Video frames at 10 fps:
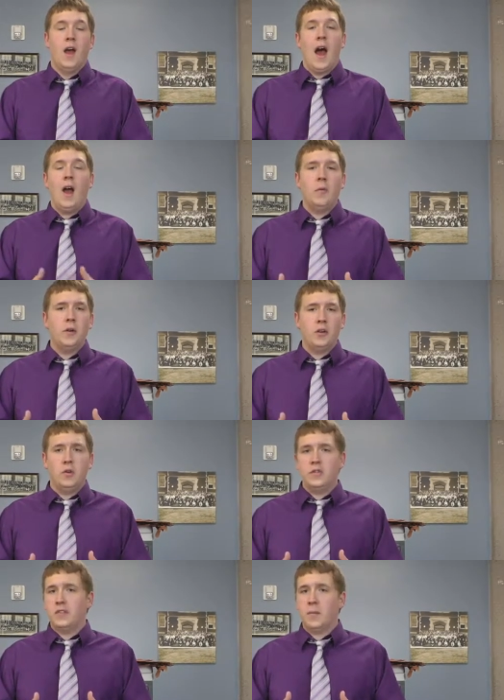I hope you
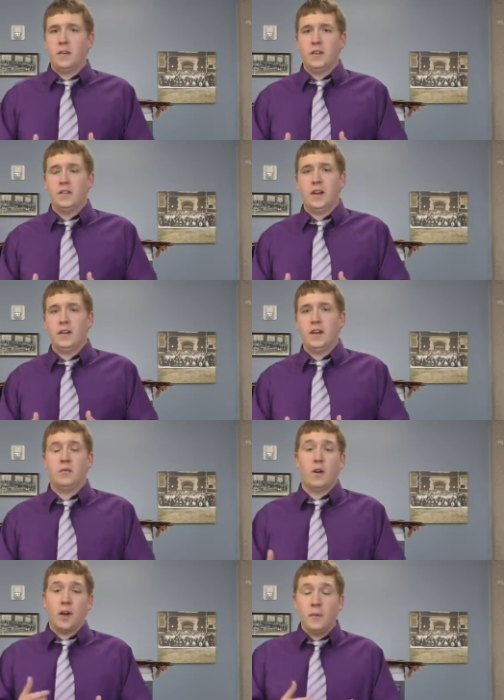use some of these techniques
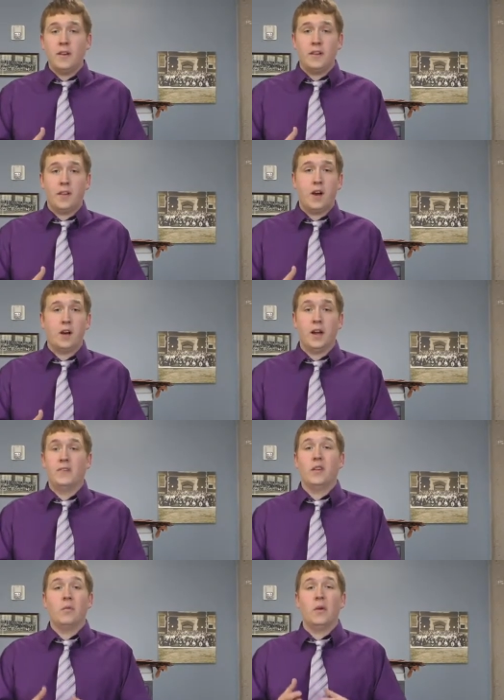while coming to the
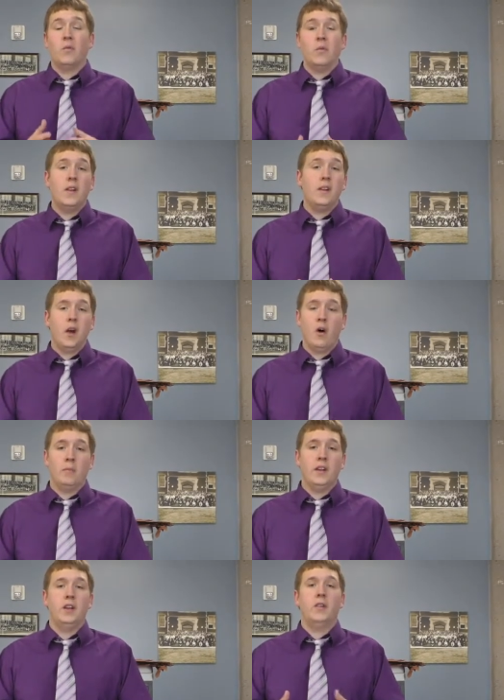archives, and we really
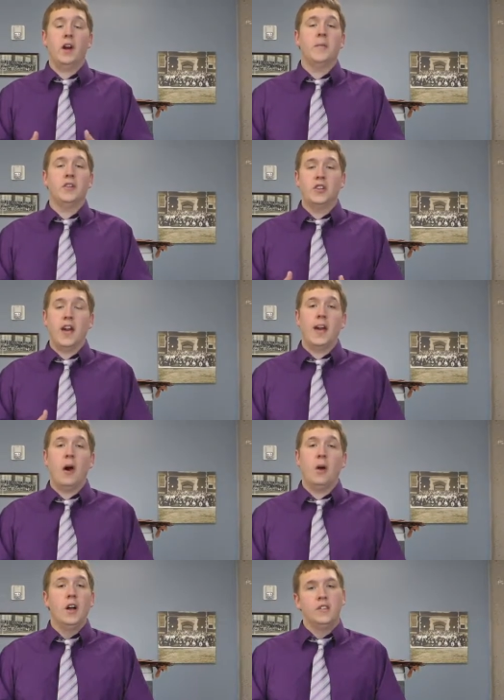hope that you come and check
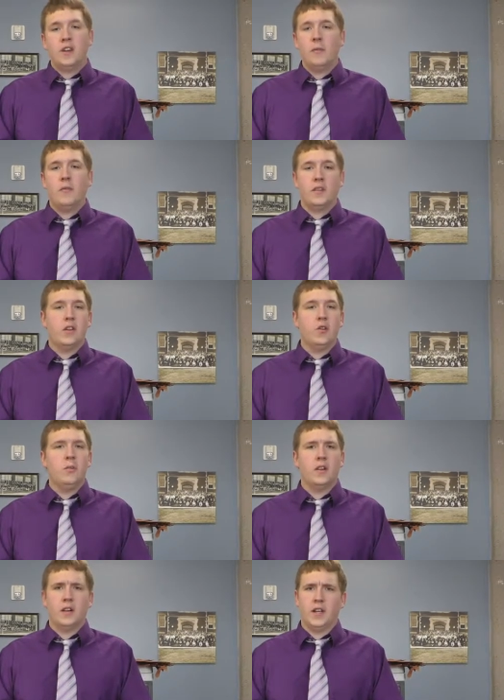out some of what the
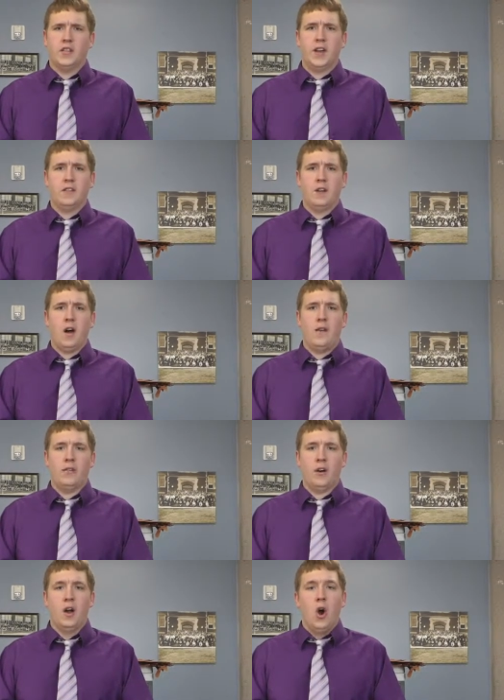Newman Collection has to
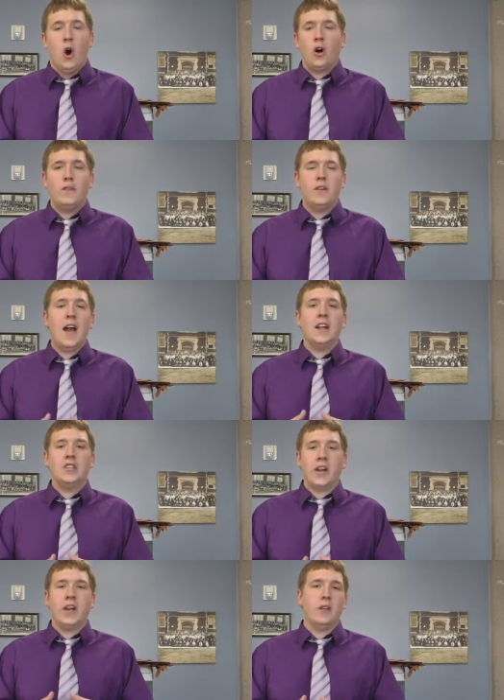offer. Or if you're not
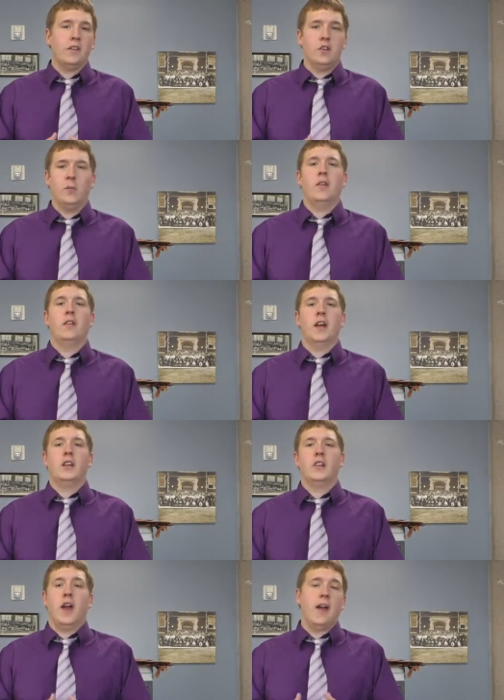checking out the Newman
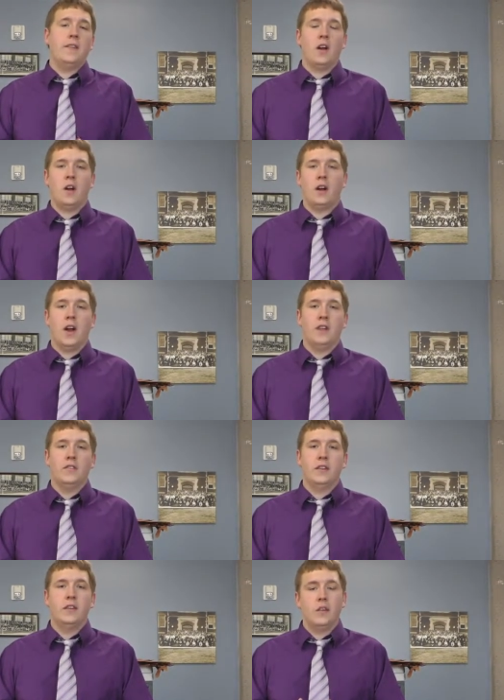Collection at the
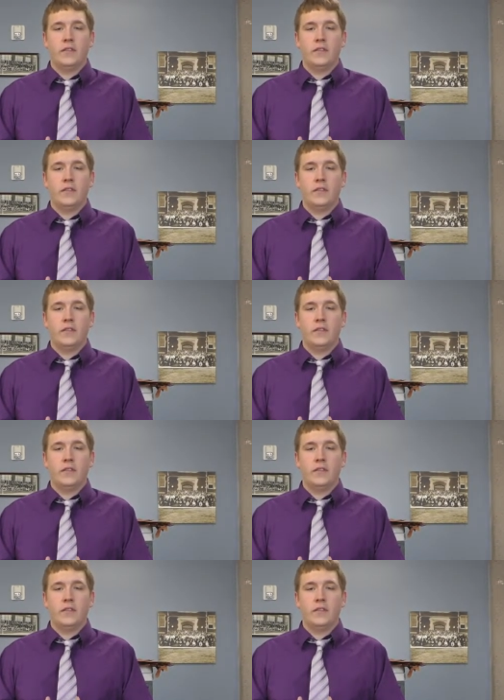archives in the